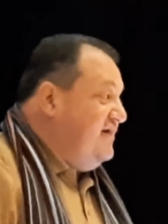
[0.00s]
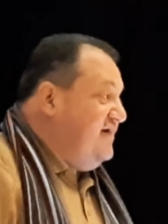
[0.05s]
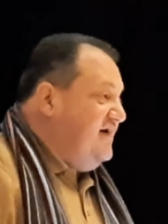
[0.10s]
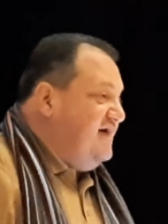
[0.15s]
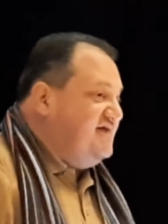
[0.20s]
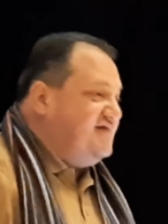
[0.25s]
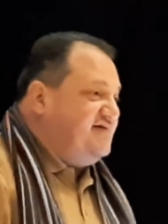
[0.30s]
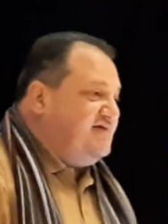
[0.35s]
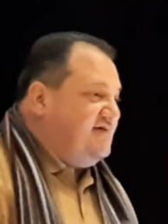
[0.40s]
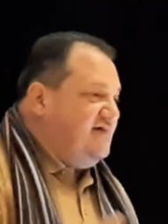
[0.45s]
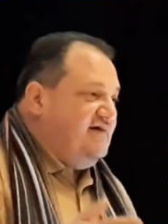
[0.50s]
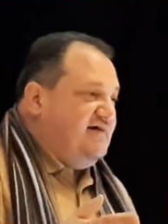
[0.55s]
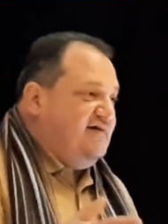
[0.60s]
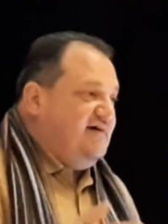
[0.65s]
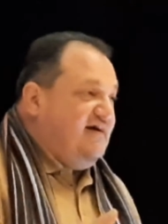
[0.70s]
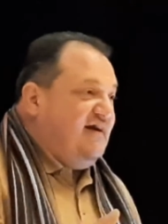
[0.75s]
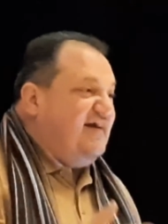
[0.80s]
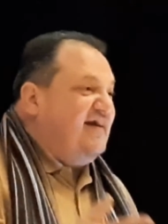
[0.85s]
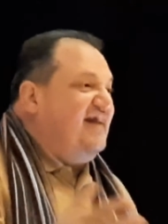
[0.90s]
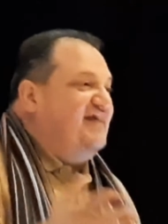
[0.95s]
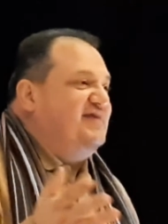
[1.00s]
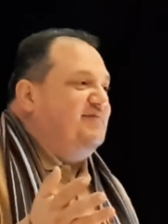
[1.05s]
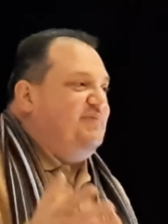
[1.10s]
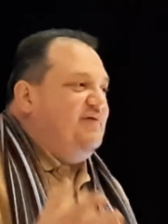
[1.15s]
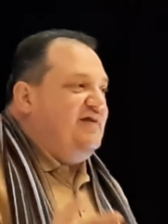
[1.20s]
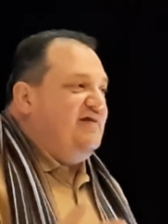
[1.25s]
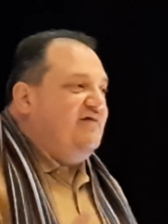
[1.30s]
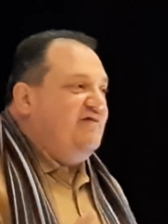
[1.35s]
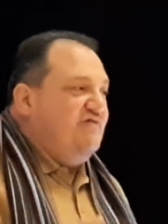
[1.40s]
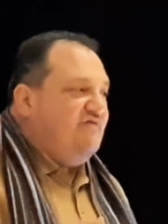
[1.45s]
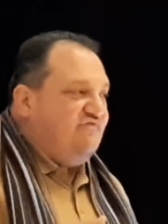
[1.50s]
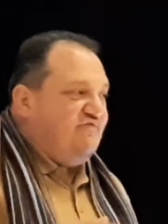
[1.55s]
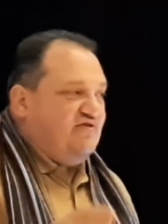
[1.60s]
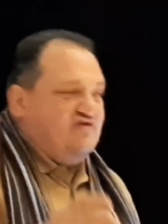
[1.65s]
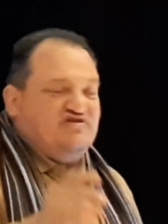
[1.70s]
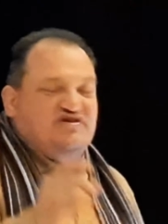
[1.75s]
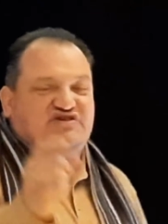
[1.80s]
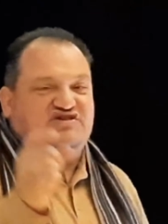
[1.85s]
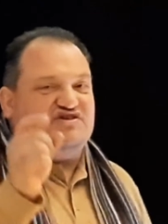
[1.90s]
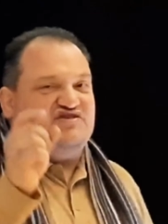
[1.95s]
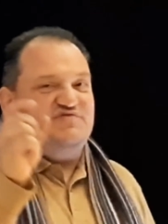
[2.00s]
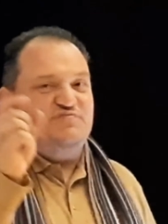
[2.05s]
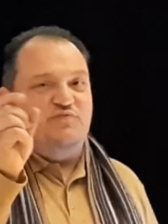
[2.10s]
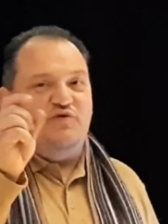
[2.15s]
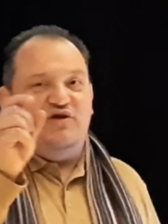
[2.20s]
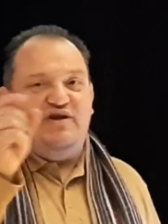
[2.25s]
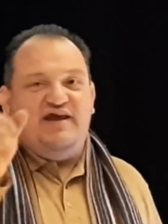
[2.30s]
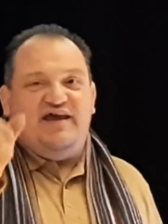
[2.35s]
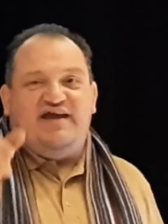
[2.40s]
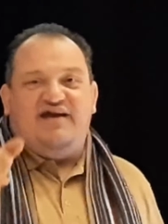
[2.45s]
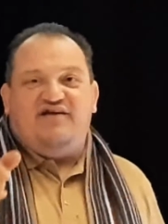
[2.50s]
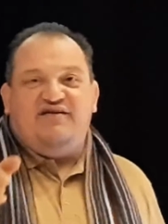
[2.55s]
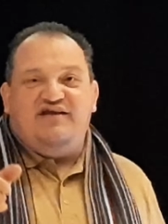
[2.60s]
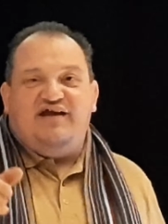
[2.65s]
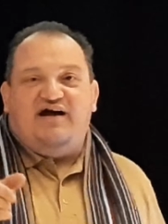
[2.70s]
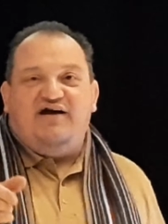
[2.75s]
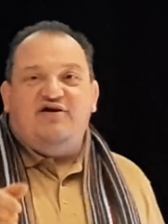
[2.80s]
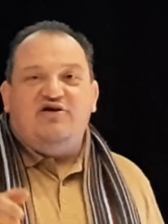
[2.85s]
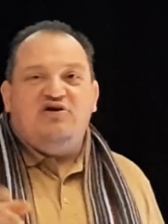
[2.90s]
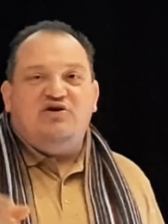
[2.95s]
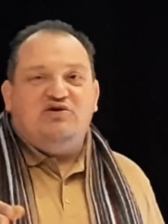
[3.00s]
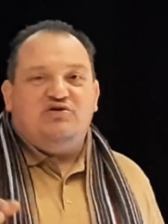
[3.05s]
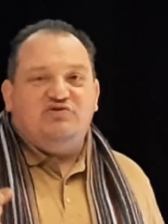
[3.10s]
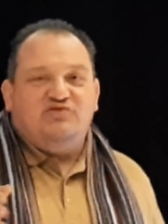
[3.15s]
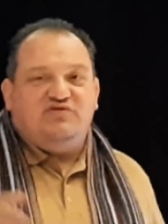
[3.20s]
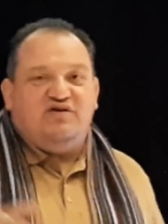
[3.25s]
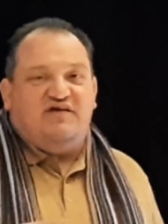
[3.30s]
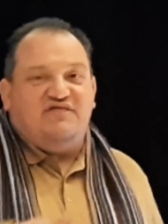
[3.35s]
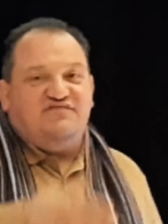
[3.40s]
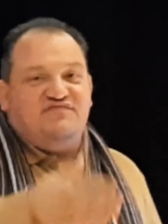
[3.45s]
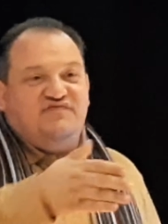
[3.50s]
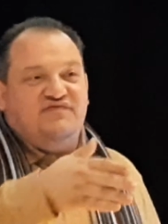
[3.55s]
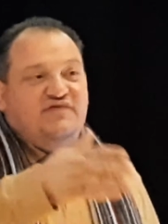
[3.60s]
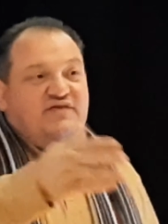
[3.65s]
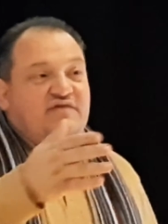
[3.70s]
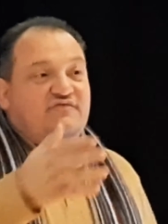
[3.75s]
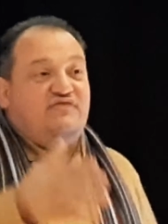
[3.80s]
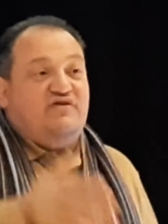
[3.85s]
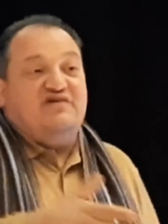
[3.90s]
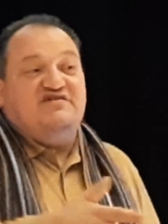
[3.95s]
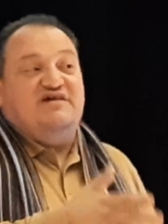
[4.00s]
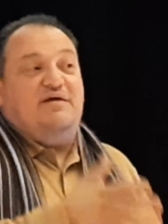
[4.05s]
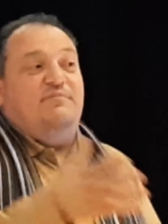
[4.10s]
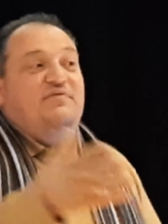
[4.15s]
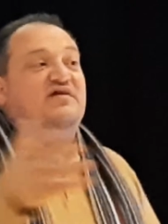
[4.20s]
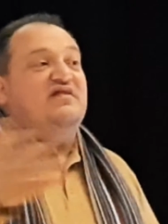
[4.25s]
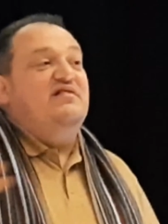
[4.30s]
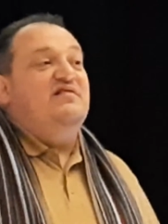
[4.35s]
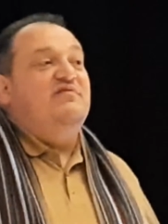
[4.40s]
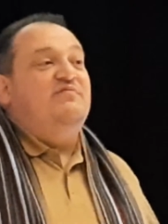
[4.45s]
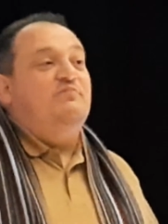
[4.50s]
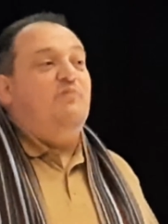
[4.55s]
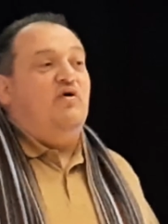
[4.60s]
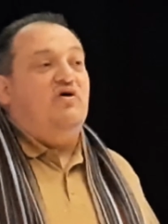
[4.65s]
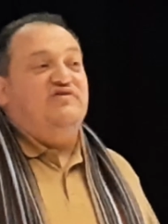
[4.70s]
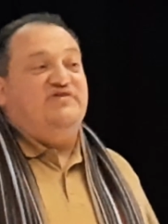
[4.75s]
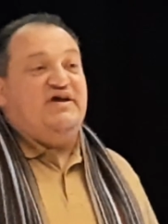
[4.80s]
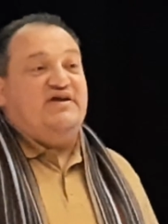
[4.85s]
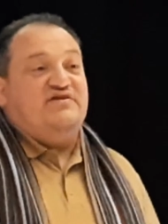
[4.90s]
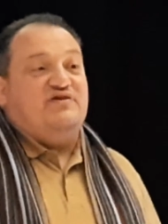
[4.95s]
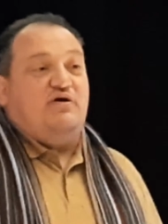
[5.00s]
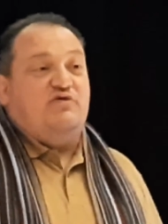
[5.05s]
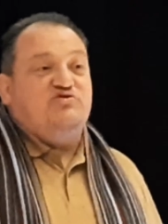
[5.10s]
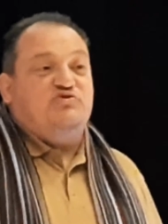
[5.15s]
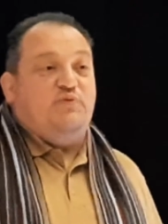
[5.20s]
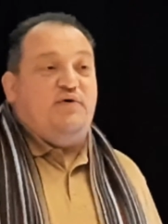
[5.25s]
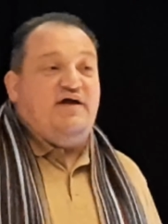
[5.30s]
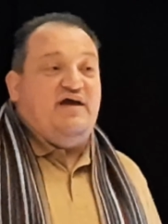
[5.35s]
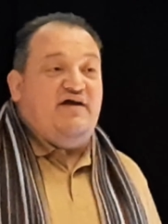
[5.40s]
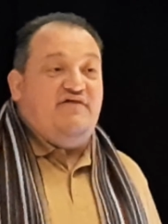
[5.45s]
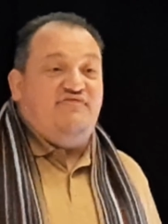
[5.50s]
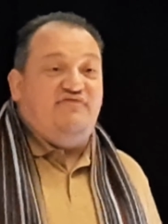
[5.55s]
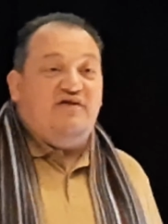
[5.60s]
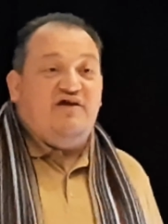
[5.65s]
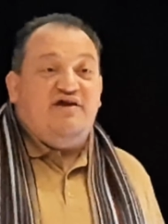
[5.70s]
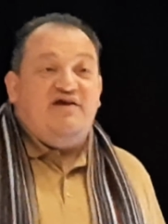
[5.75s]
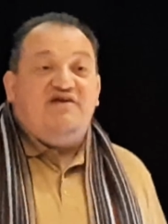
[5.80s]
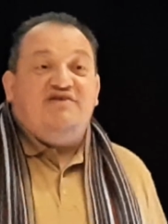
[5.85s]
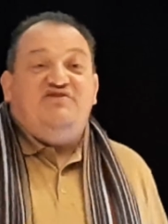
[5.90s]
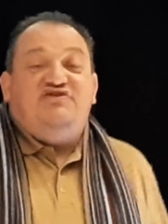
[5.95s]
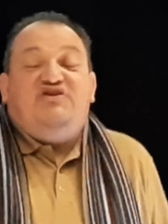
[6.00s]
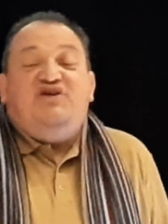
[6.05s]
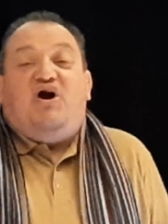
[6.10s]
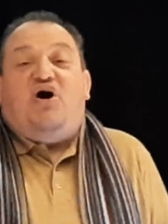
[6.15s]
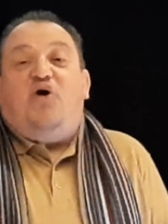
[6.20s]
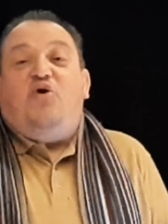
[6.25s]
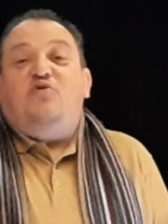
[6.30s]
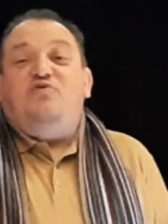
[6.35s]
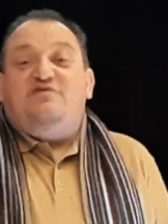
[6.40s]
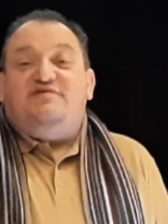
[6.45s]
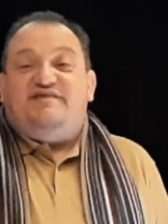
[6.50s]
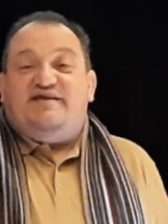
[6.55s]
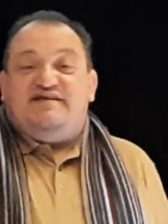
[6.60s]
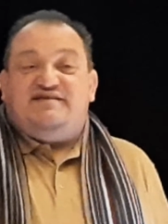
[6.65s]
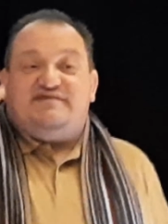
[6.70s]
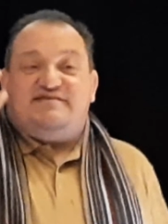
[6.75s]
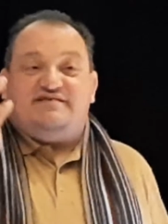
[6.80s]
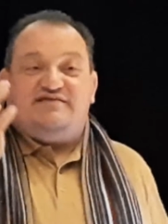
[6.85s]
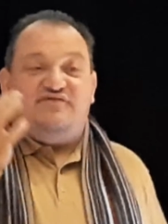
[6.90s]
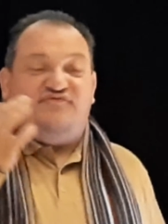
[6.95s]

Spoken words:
it's incredible for such a small area. We have, for example, in Malta and Gozo, we have the oldest